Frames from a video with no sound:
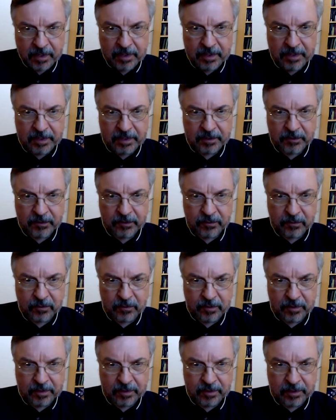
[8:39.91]
leading
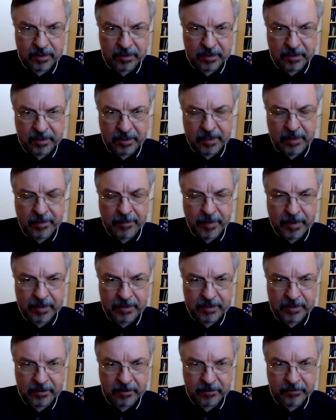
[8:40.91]
to an
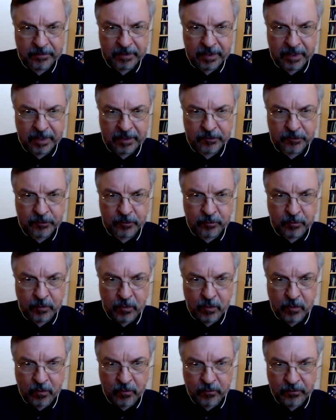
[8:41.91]
inability of the gut to
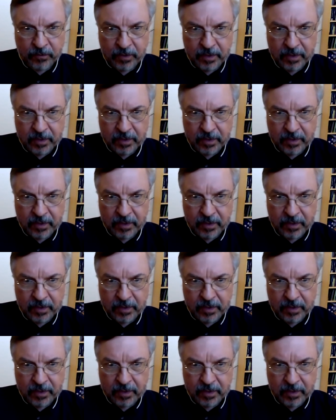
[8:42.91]
move,